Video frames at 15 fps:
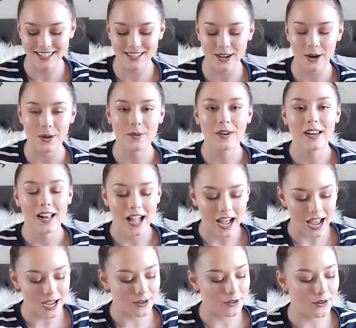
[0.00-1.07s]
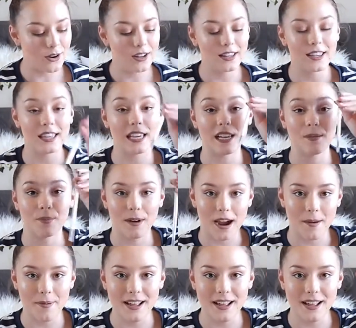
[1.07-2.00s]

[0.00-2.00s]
So I got the brow